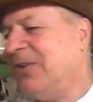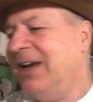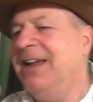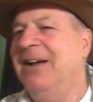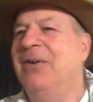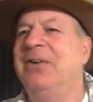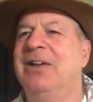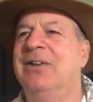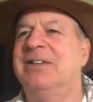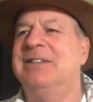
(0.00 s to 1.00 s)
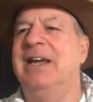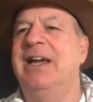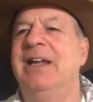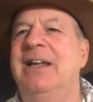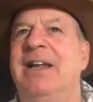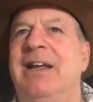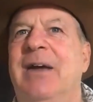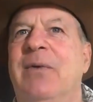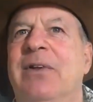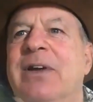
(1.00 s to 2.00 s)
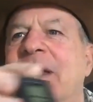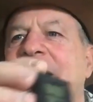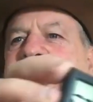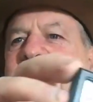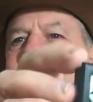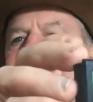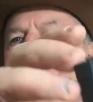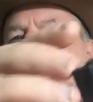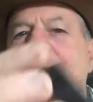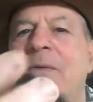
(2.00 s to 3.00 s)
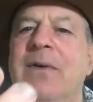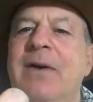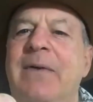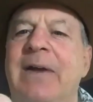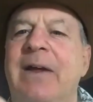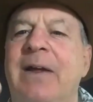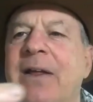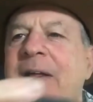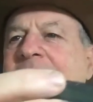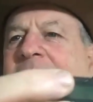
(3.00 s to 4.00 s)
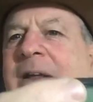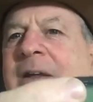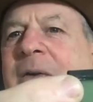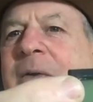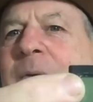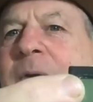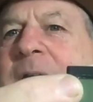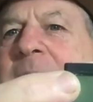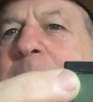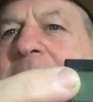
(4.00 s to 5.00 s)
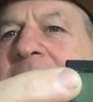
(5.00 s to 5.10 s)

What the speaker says: right now, you can look today, and we're looking at, where are we? In my